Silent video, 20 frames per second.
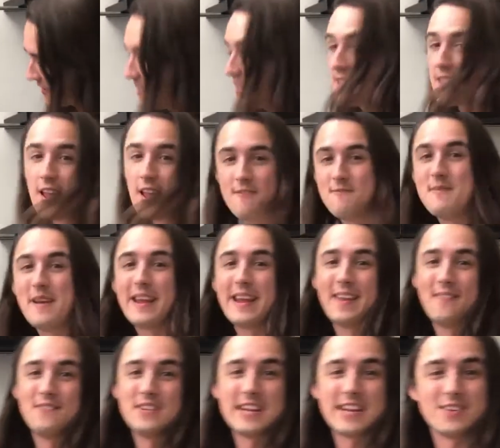love making
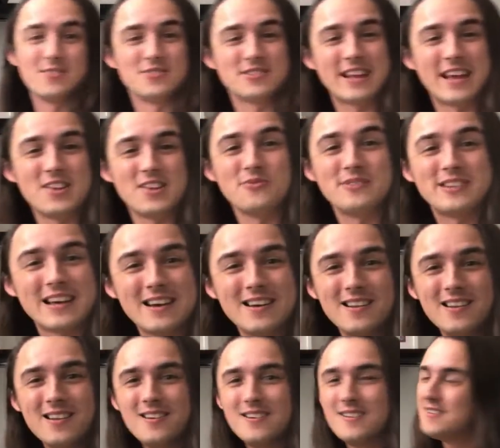videos. Can you tell?